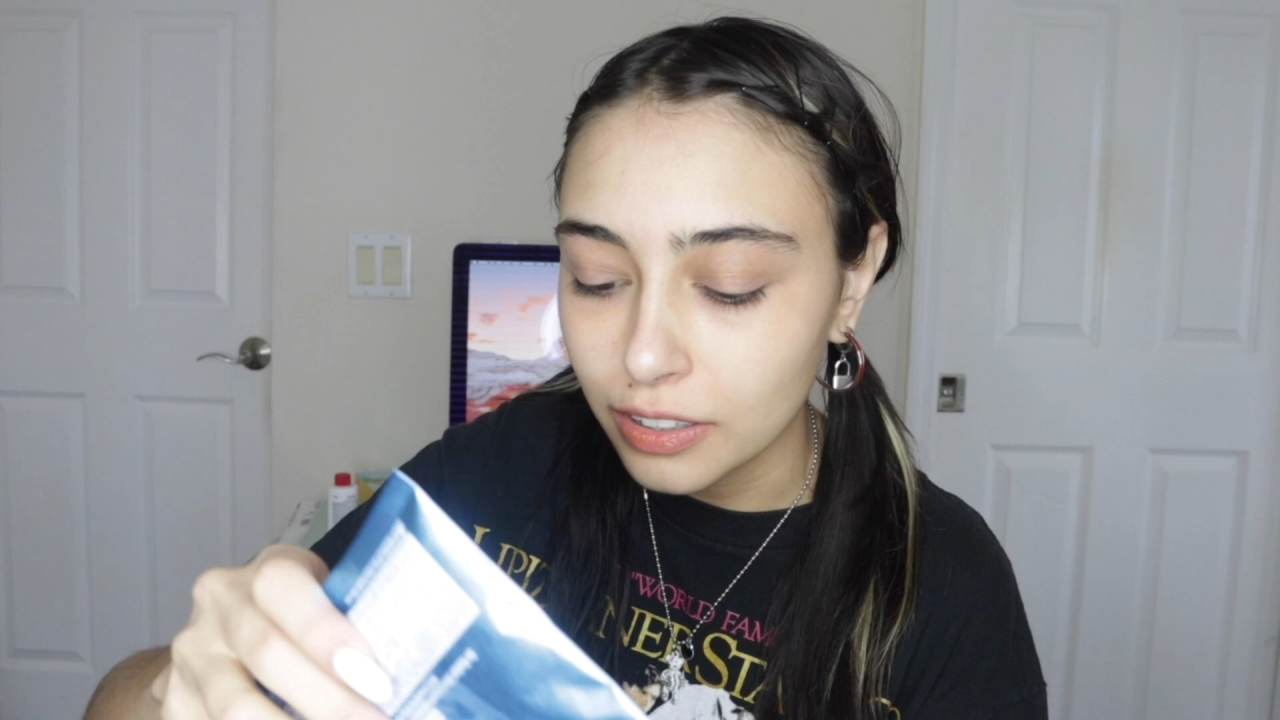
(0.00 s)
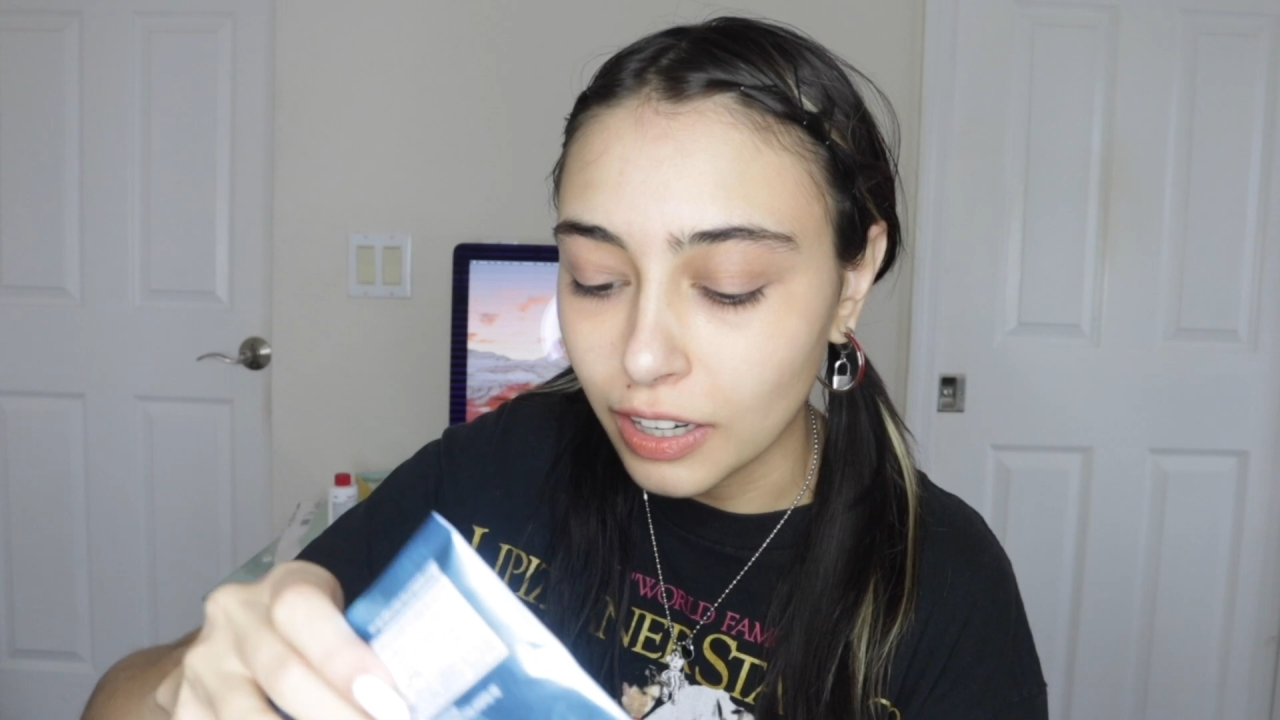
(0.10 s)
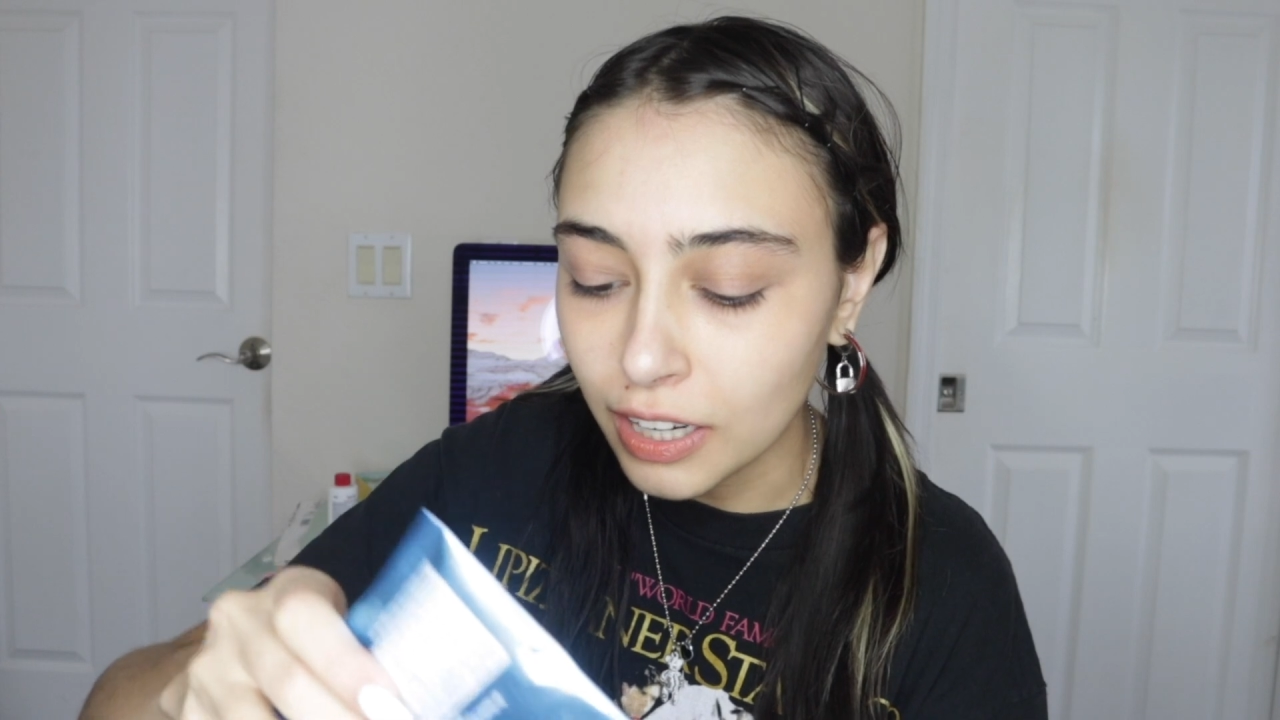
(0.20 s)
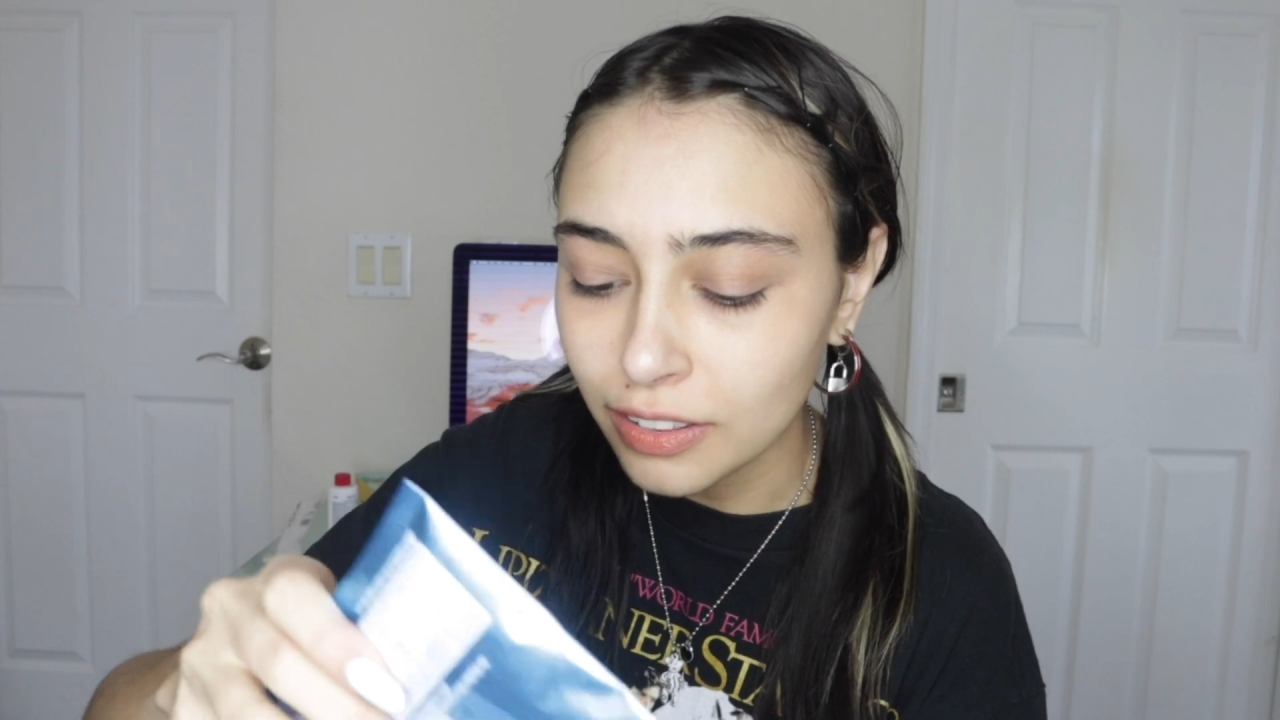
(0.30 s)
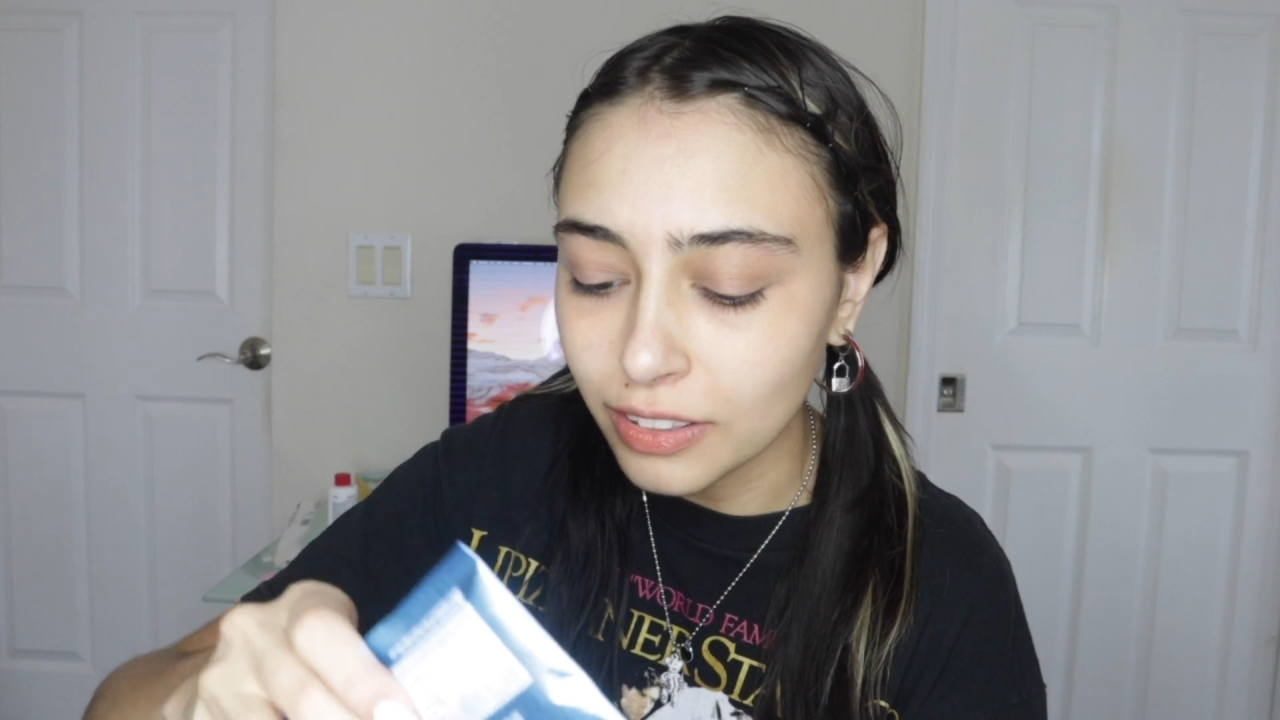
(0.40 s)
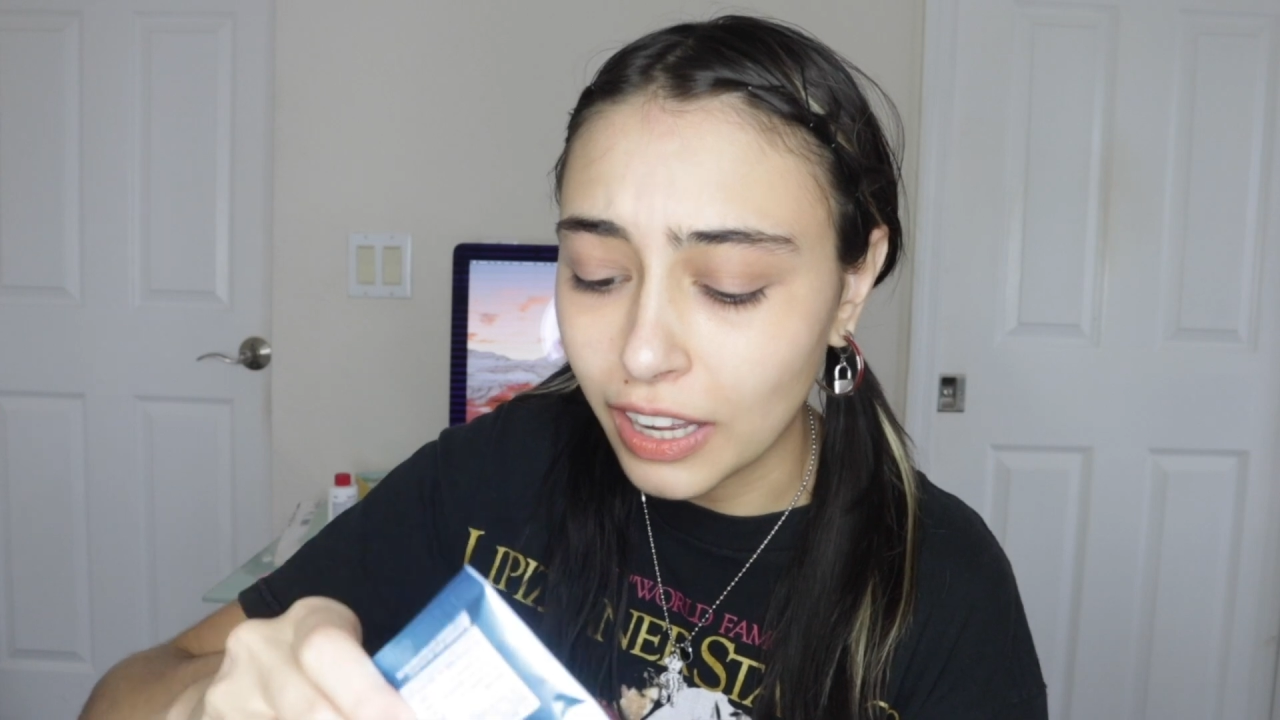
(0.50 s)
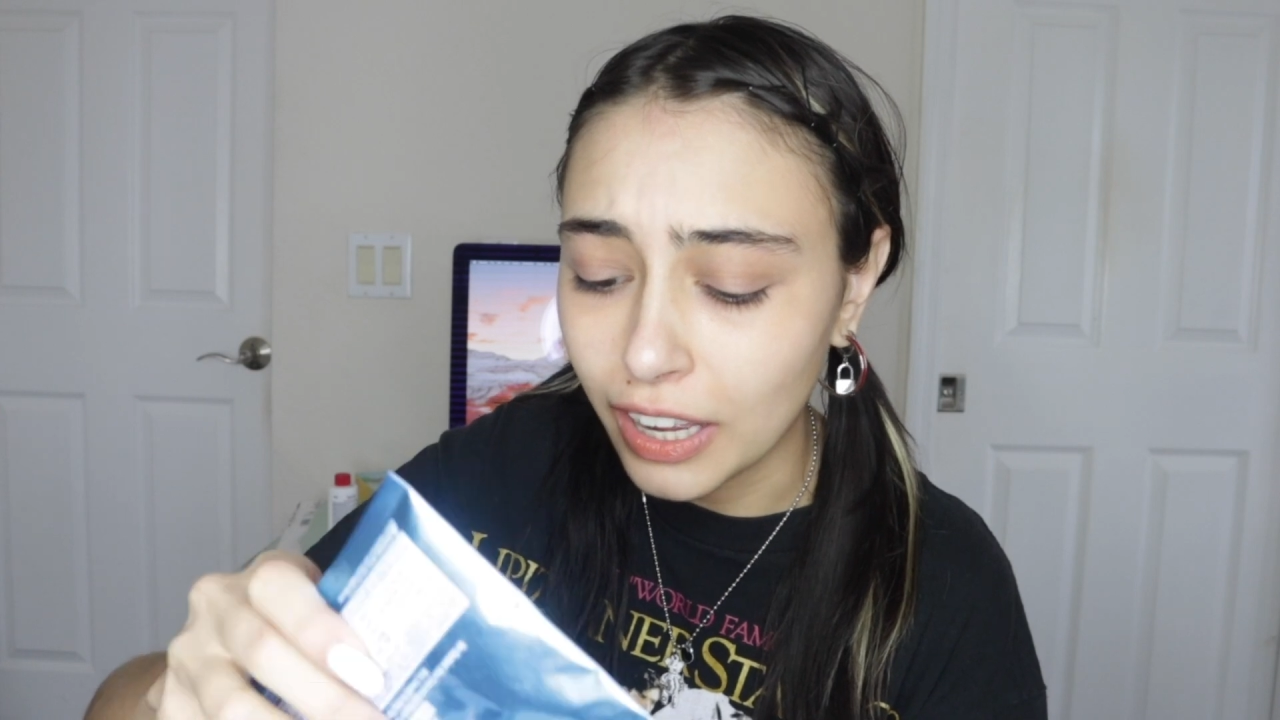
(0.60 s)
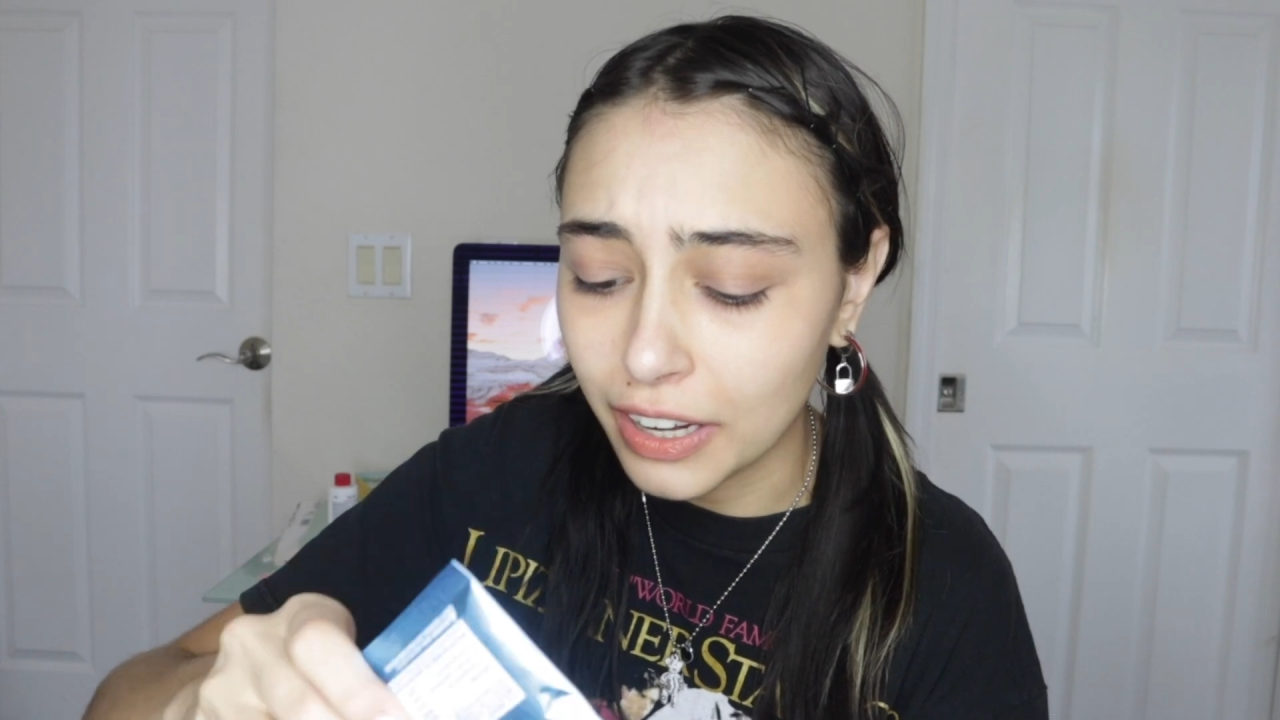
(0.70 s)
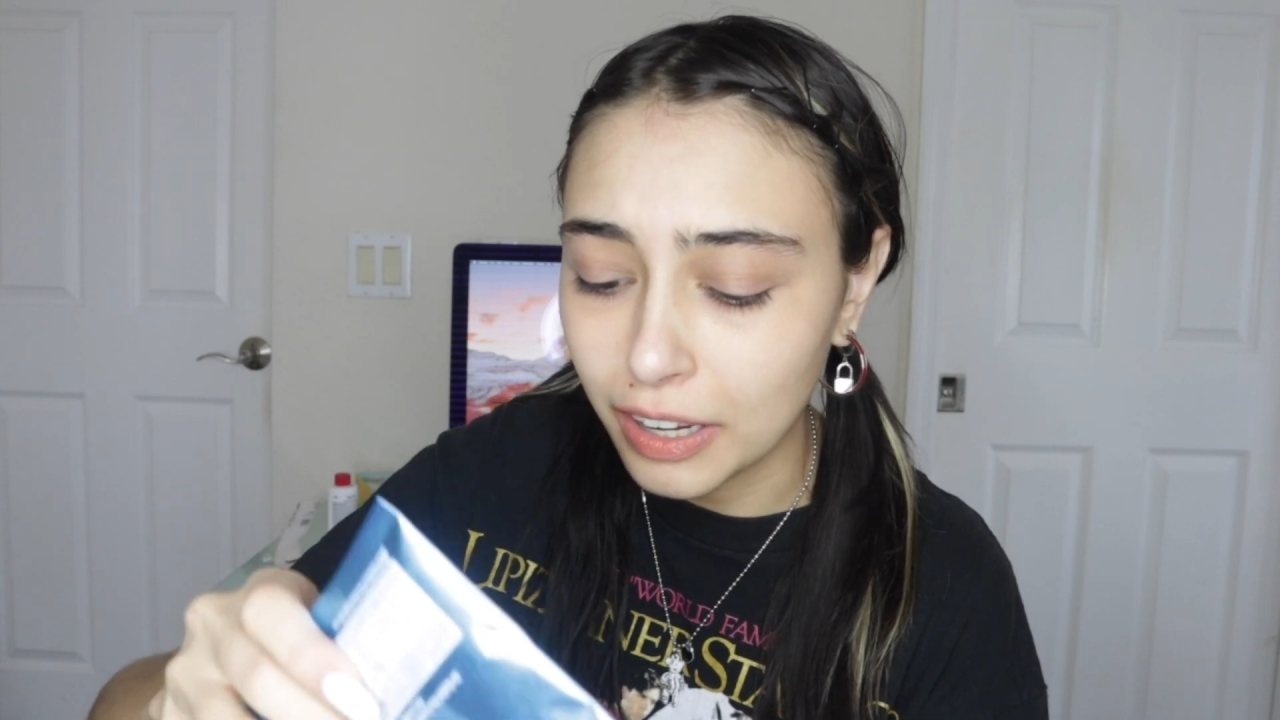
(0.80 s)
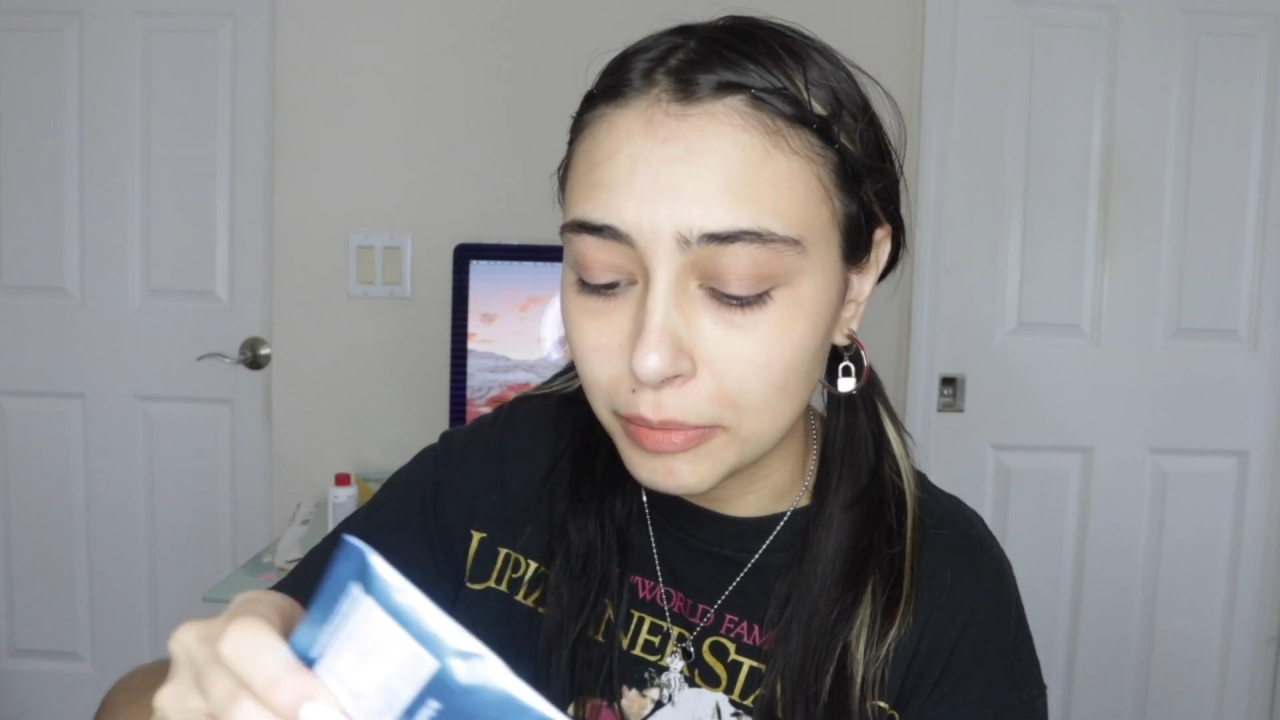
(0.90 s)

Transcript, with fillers: not a lot,